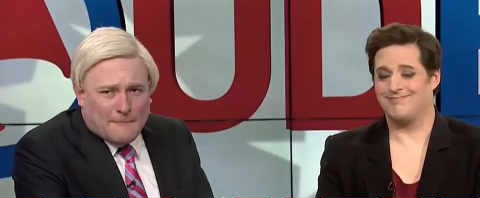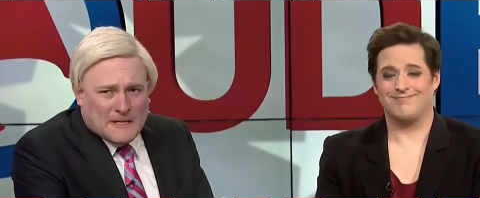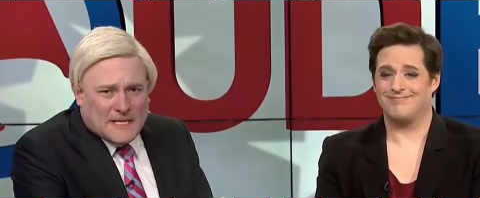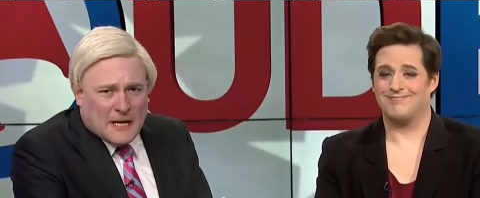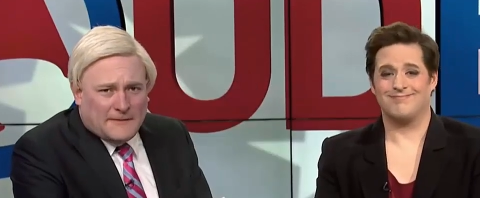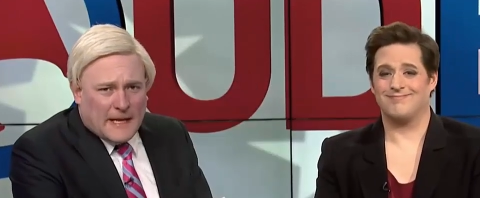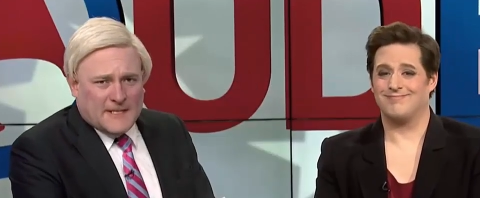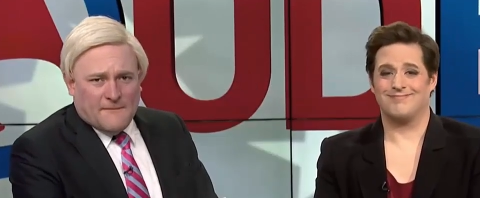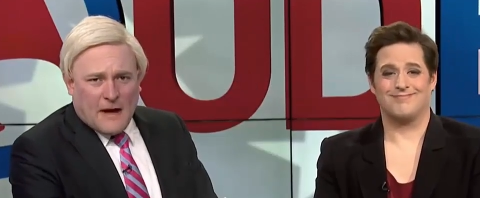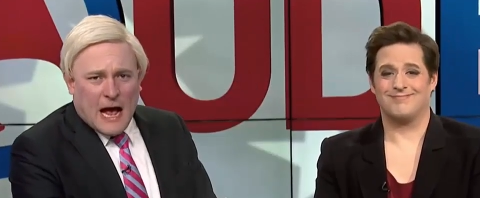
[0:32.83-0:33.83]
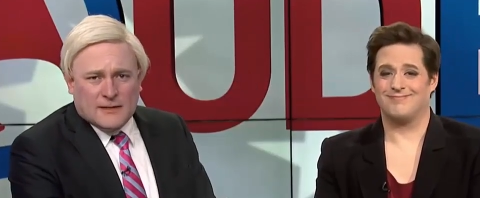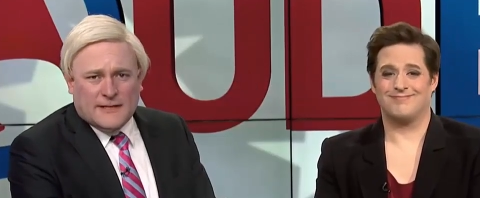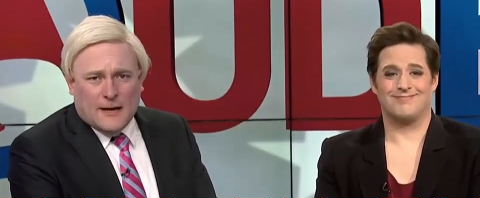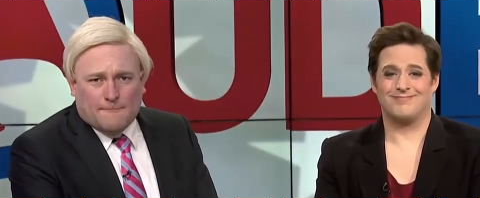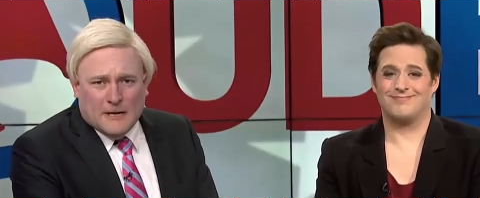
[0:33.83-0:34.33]
Speaker 1: Brazile disavows
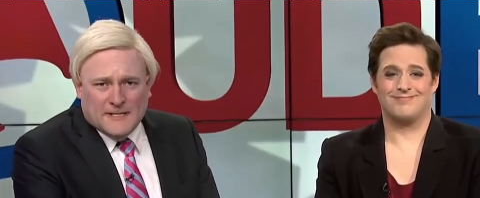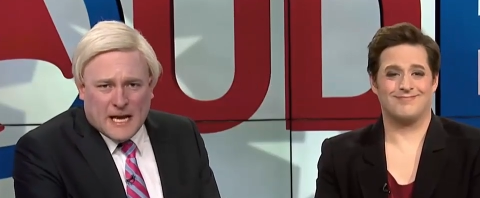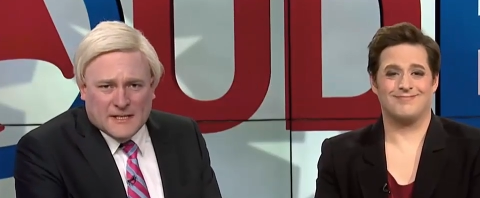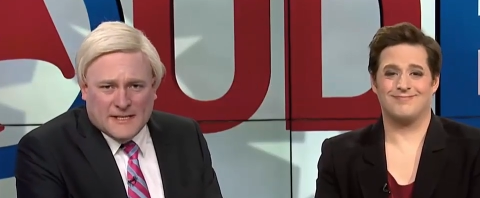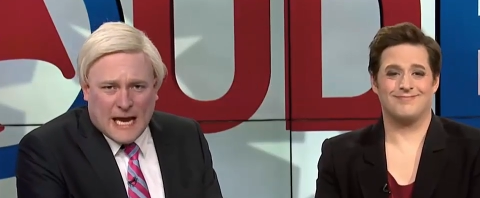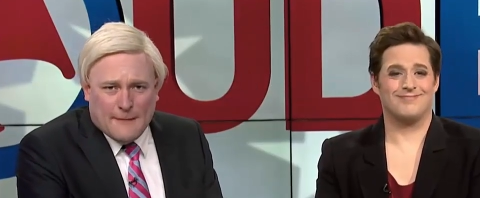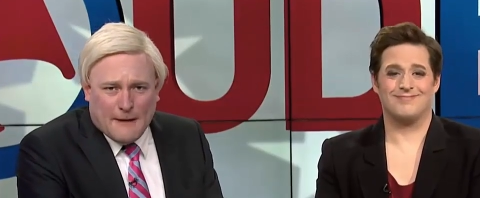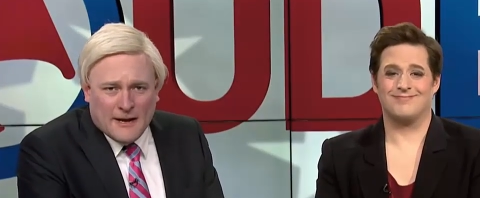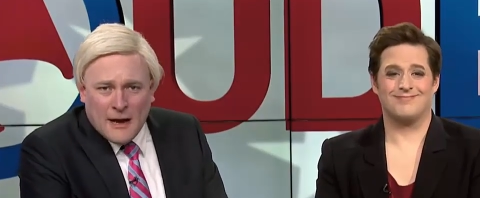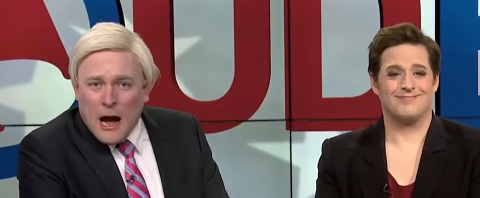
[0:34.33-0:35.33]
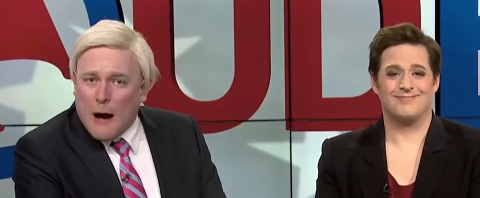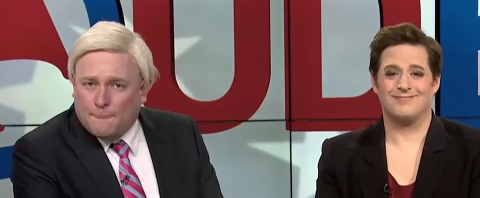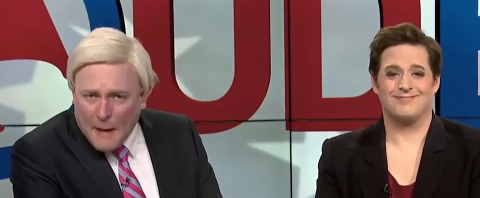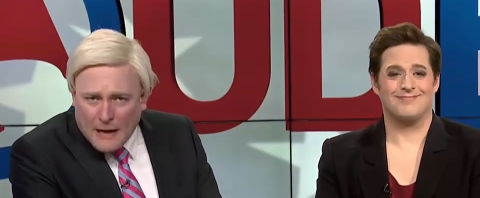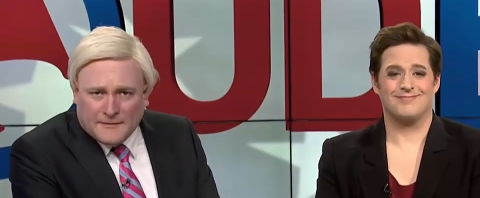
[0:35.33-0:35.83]
Donna Brazile's statement
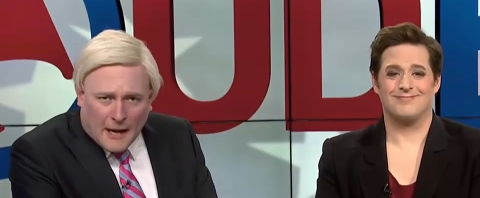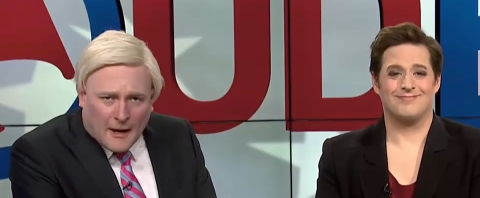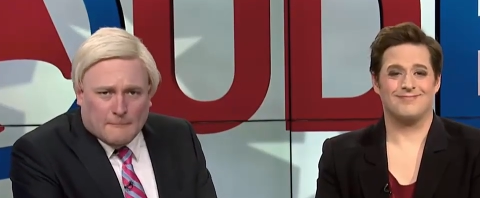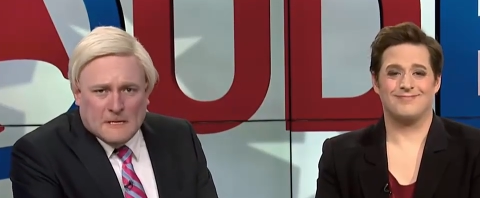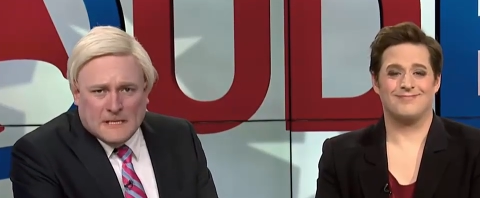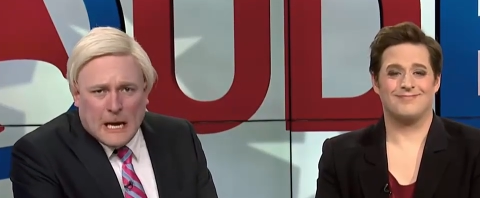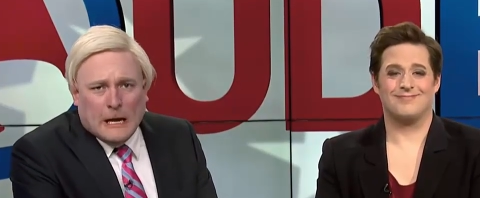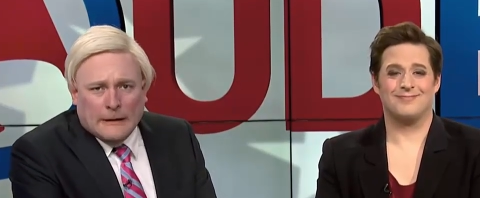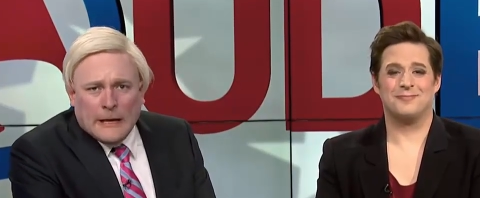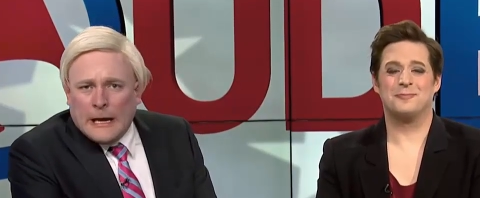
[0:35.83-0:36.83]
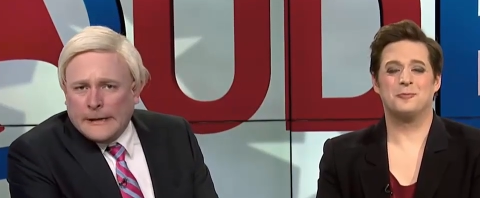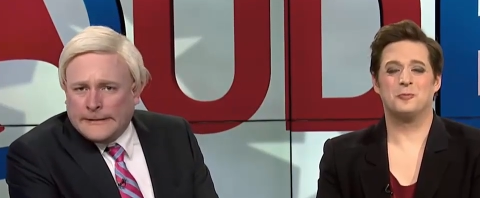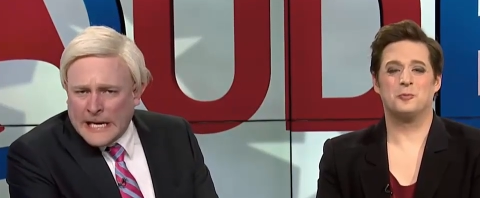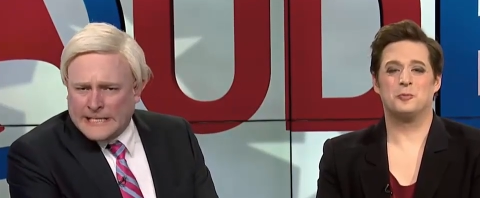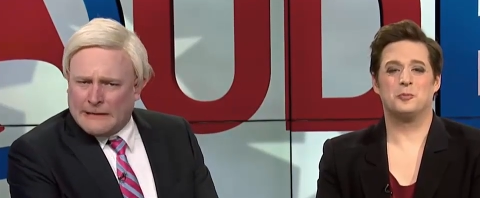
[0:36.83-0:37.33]
about Donna Brazile.
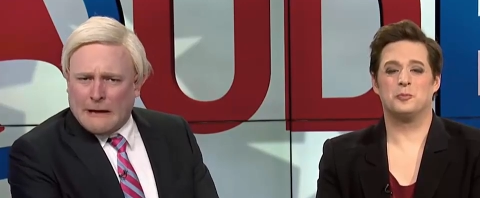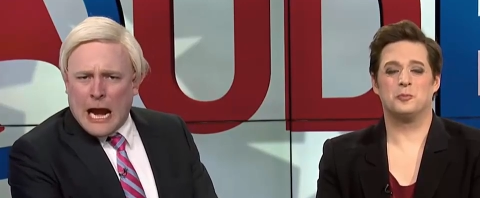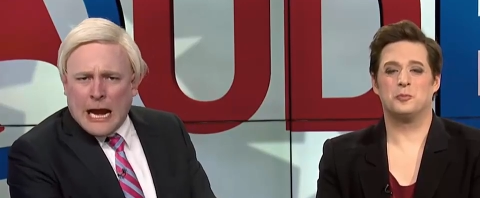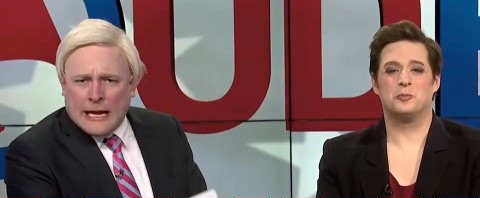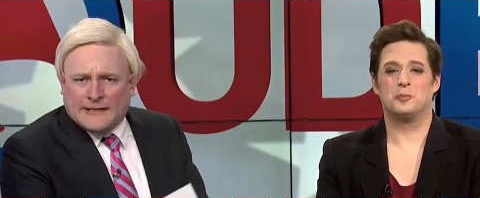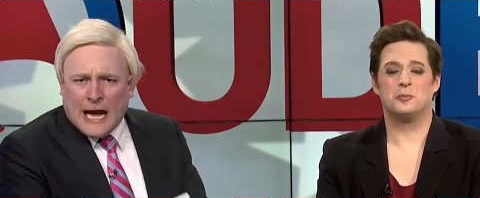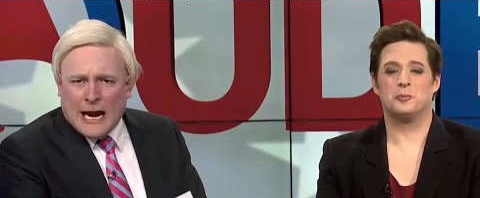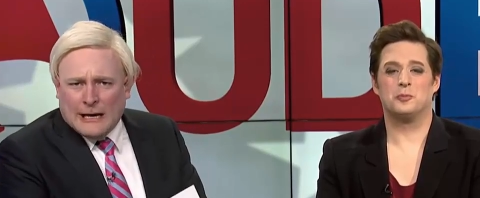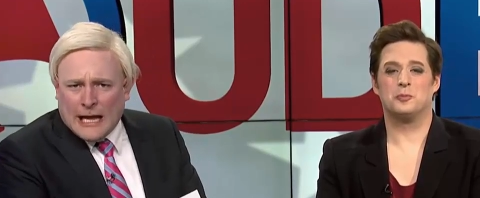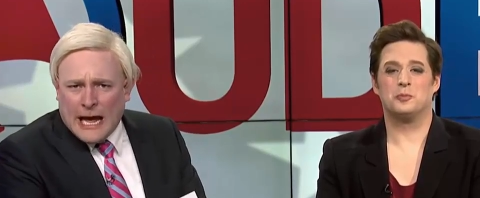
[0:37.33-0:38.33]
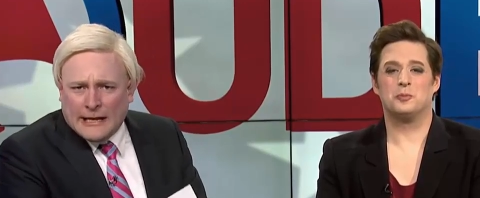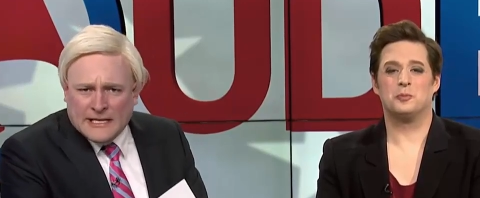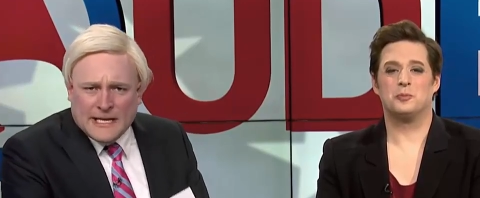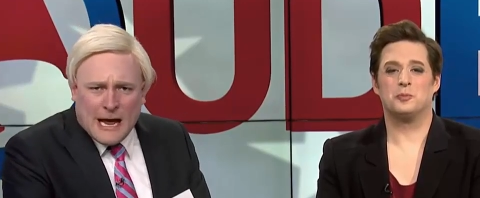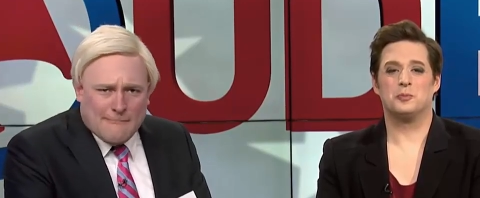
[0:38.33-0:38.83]
Disarray in Donnerland as
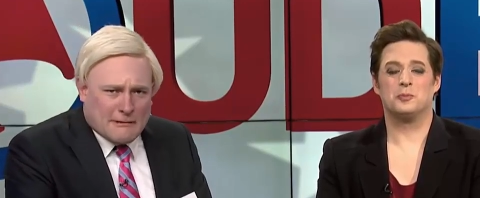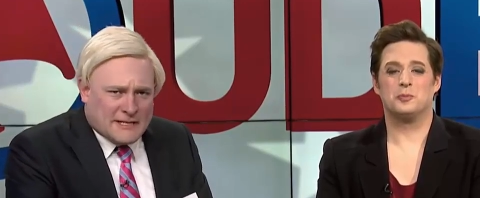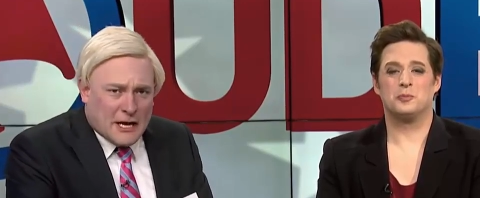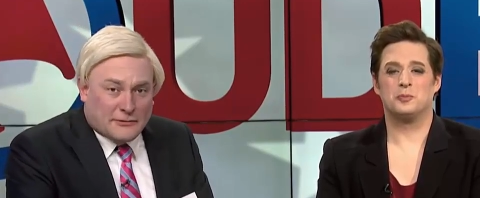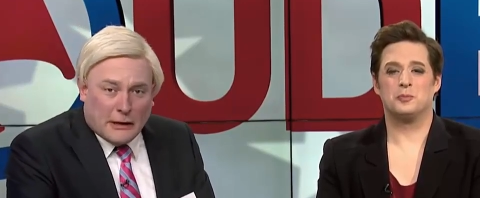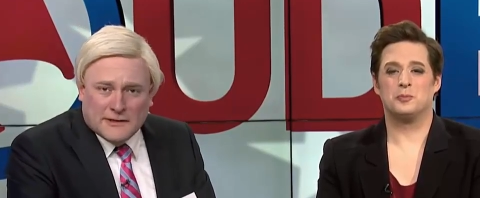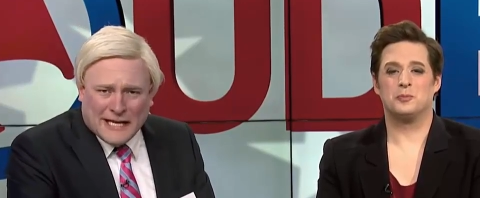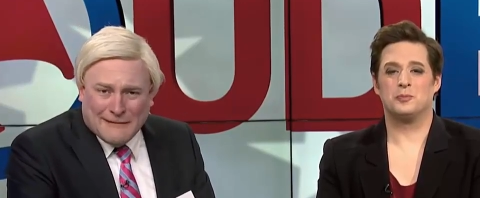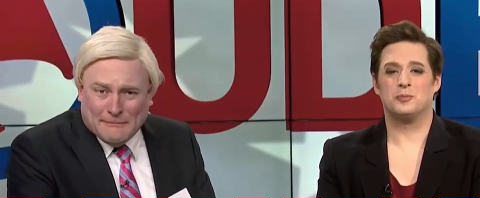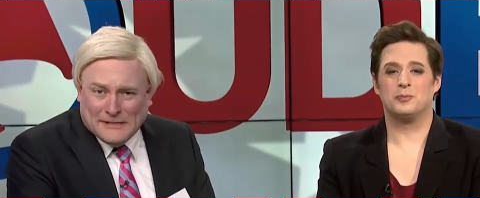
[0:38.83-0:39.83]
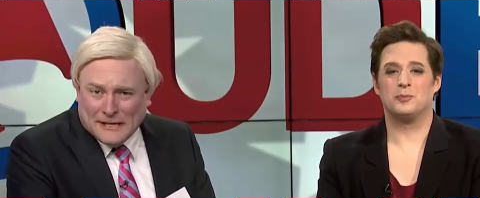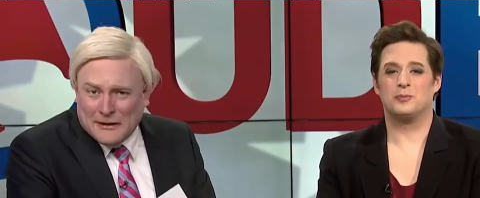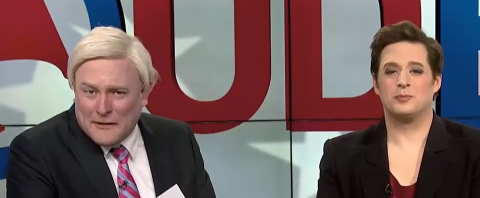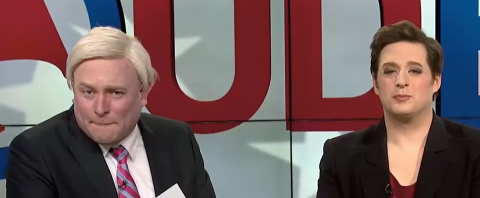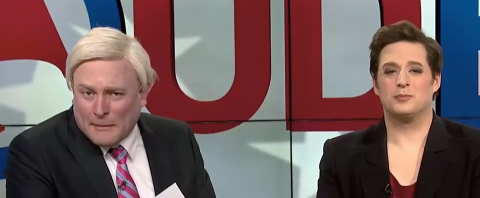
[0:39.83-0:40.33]
Donna Brazile throws Donna Brazile under
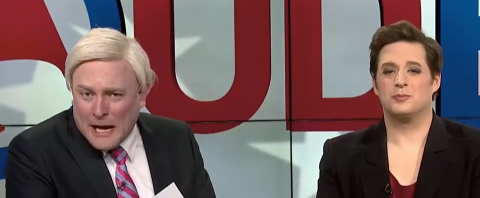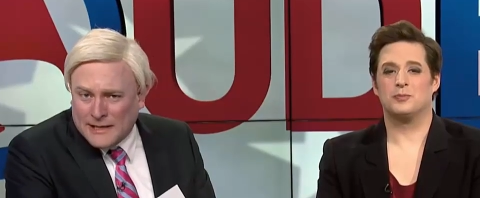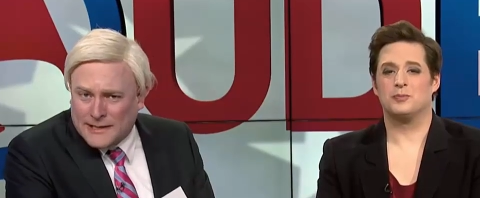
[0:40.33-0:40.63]
the bus.